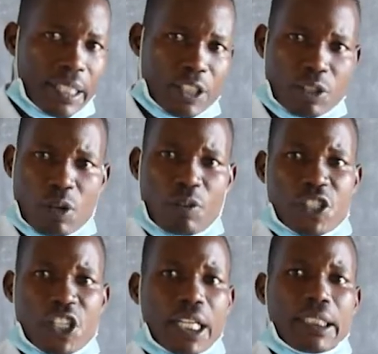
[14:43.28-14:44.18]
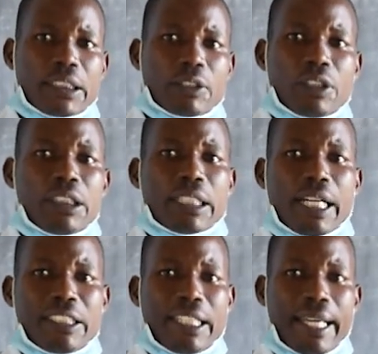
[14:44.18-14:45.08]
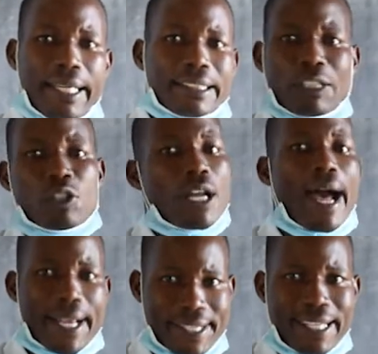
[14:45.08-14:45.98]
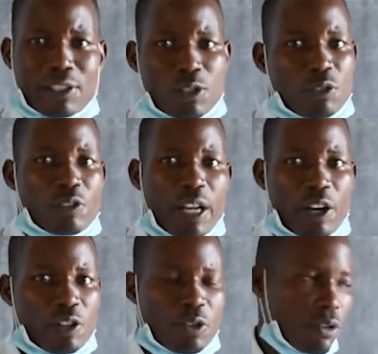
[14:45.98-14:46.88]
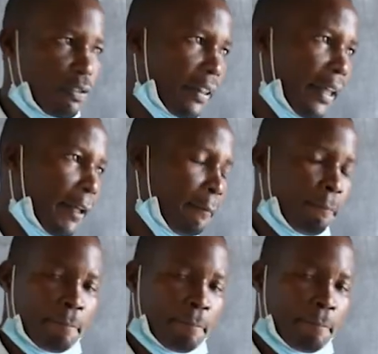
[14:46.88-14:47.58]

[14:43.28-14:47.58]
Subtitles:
soft shells, so their eggs are not hatched, like those of the